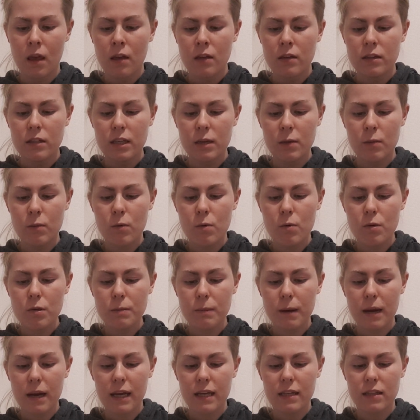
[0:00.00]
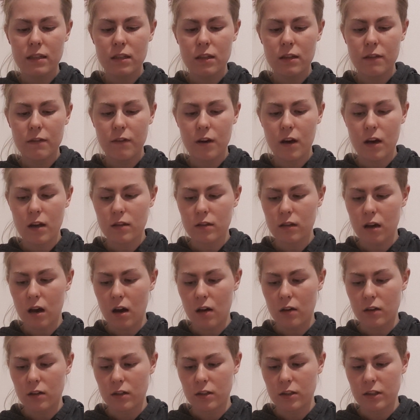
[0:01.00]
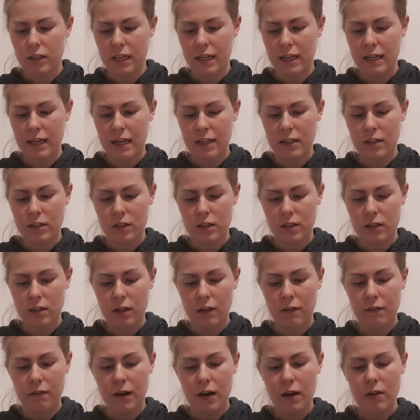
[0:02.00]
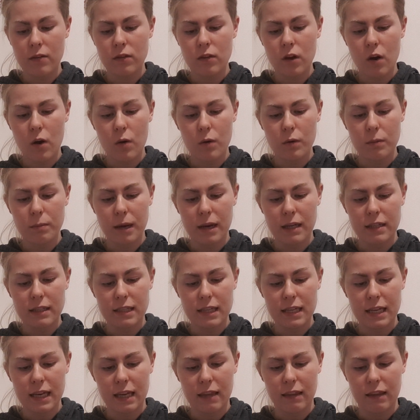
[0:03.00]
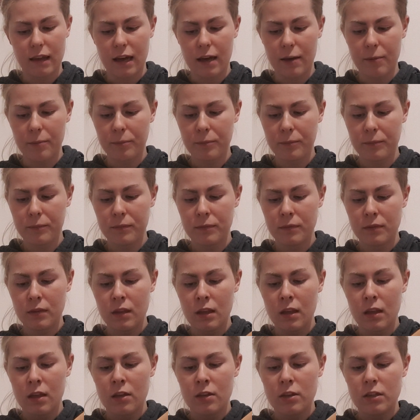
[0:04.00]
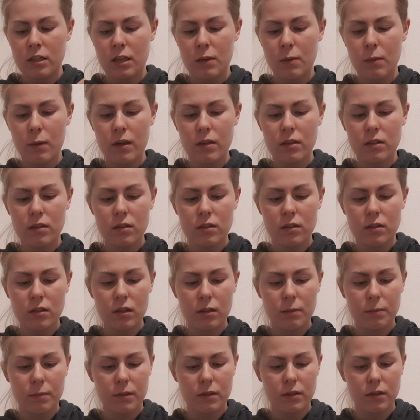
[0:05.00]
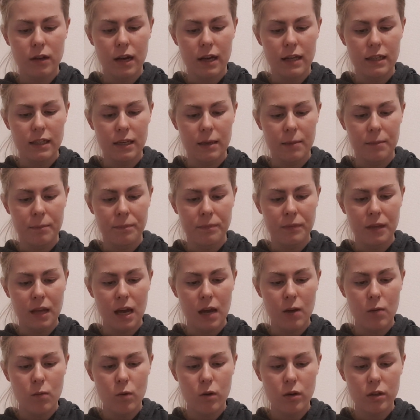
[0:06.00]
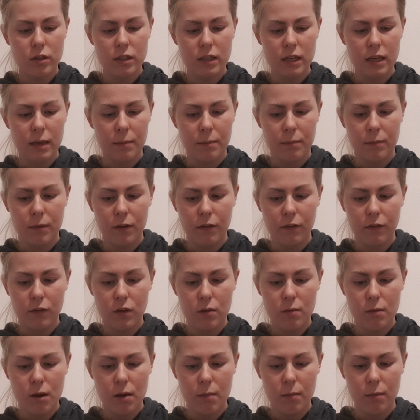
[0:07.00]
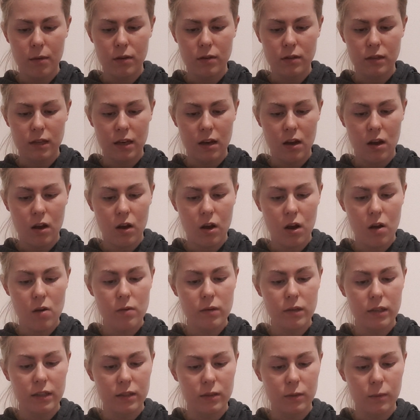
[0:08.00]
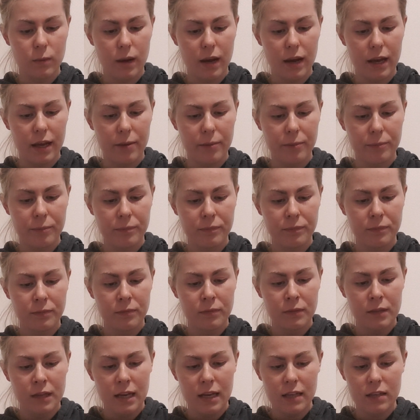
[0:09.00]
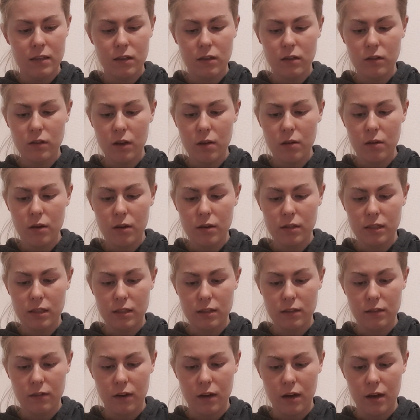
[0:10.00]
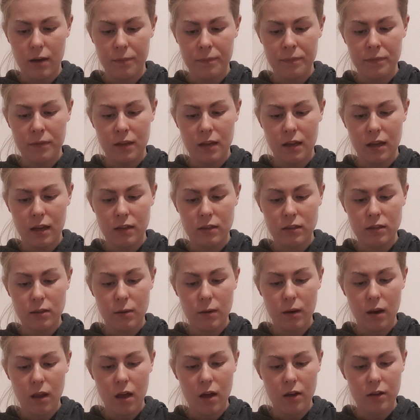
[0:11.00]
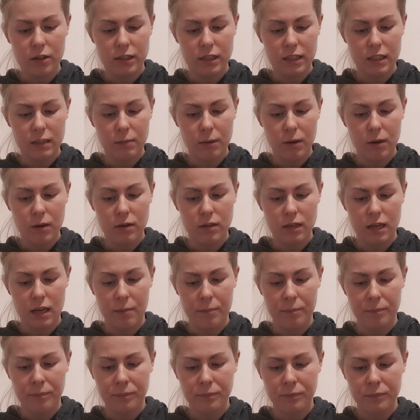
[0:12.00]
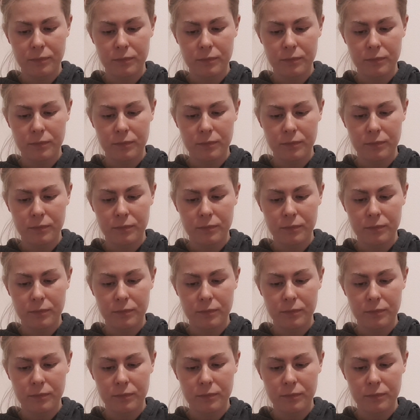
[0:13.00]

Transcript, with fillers: She walked back into the first garden she had entered and found the old man digging there. She went and stood beside him and watched him a few moments in her cold little way. He took no notice of her, and so at last she spoke to him.